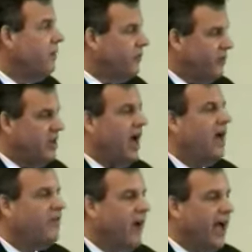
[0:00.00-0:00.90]
But for the
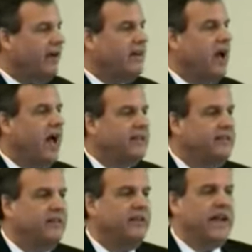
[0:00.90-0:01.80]
nonviolent,
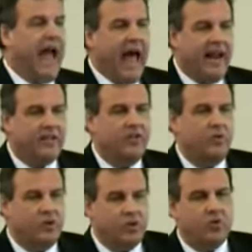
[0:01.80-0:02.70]
non-dealing addict
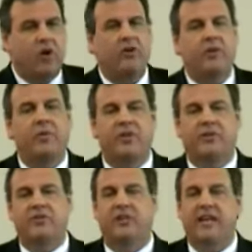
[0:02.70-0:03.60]
who is struggling with a
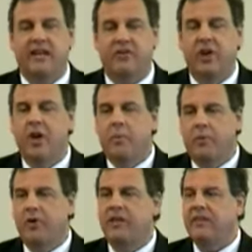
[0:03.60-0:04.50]
disease,
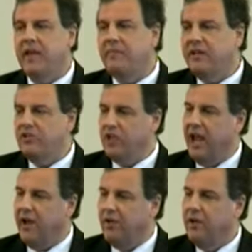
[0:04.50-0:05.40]
putting them in
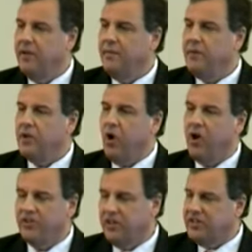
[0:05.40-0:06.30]
jail
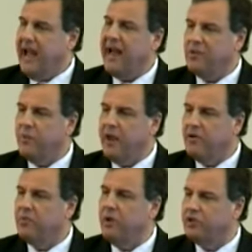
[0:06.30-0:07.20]
costs the
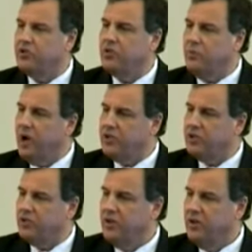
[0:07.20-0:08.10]
taxpayers much too
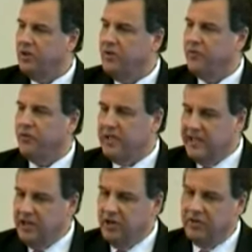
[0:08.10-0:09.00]
much for a
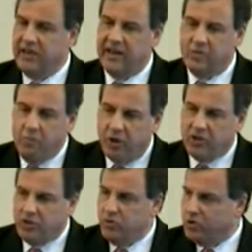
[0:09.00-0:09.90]
yield that is
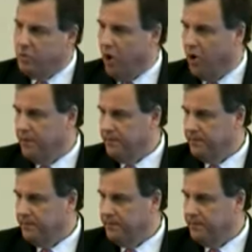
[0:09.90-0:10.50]
much too small.